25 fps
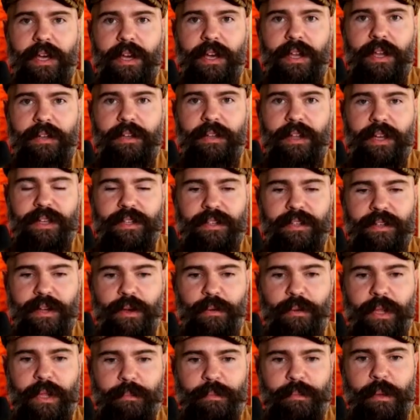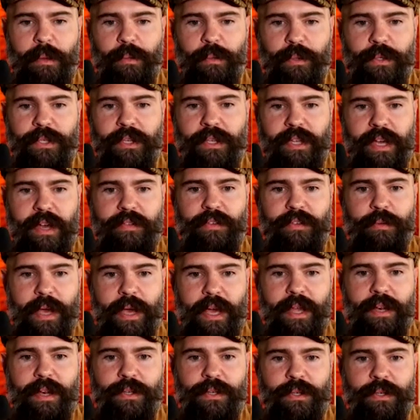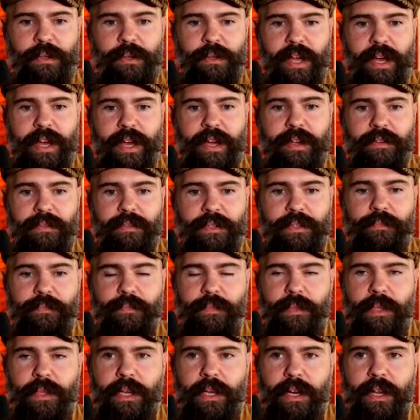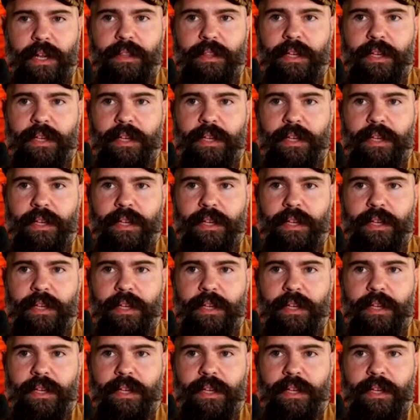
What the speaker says: Like, no, like people still have to manage their lives. And I think